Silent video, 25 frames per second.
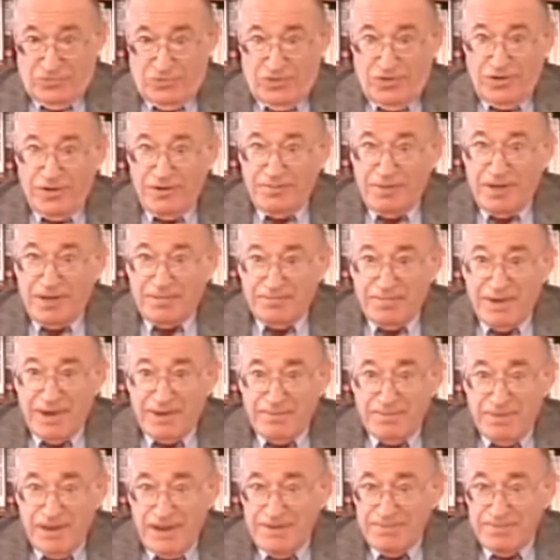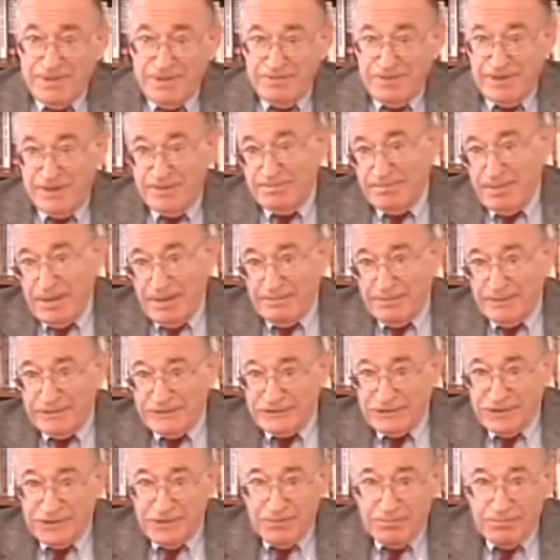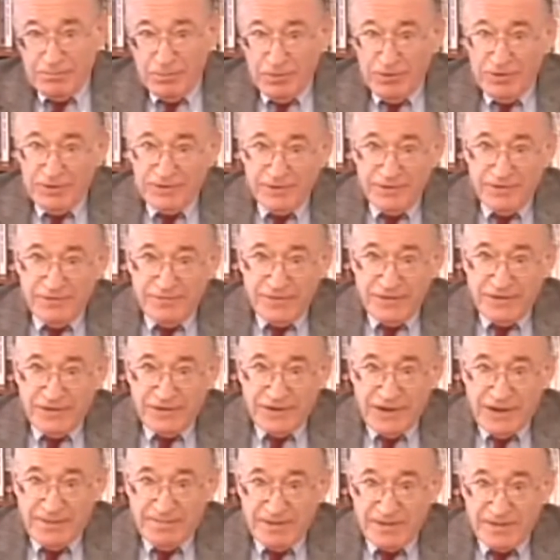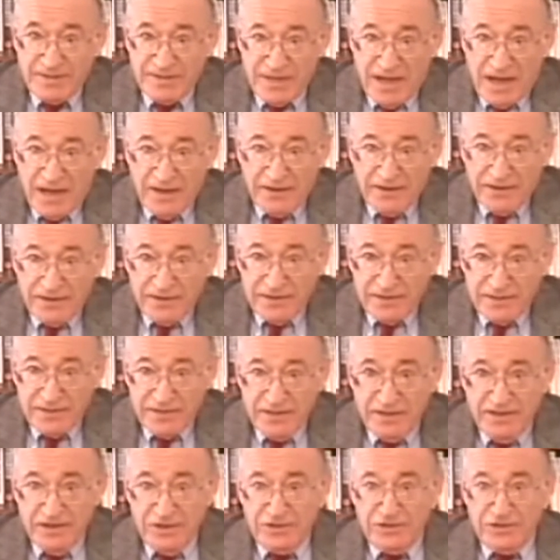heard about my paper being published in the Bulletin of the Atomic Scientist,